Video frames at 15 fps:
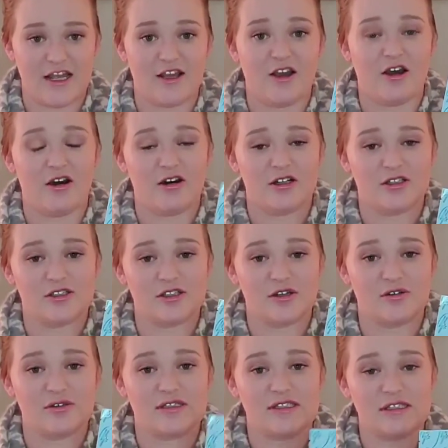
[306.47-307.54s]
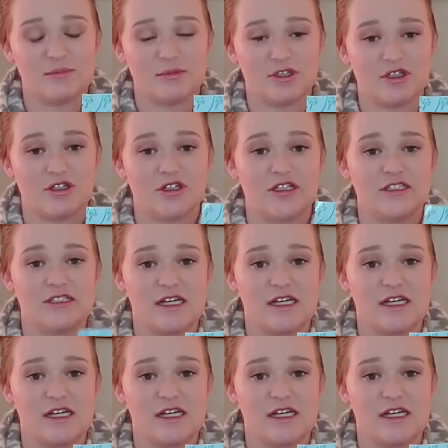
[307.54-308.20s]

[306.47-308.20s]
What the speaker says: It also similarly